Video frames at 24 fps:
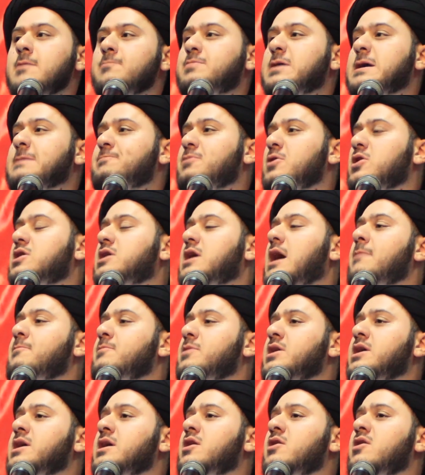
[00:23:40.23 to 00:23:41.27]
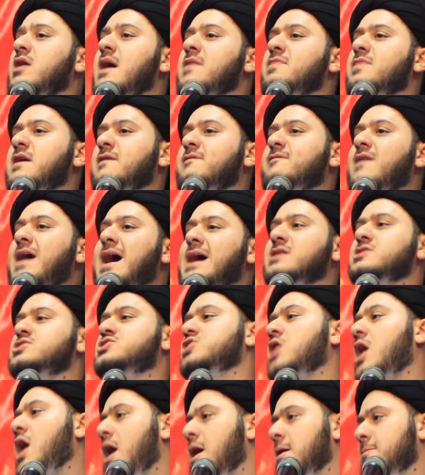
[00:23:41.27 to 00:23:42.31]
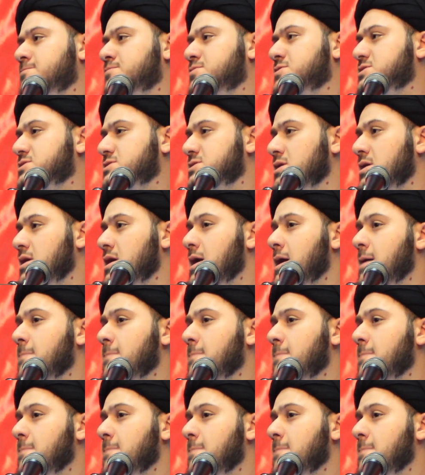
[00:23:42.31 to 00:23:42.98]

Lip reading: People come here and they find jobs.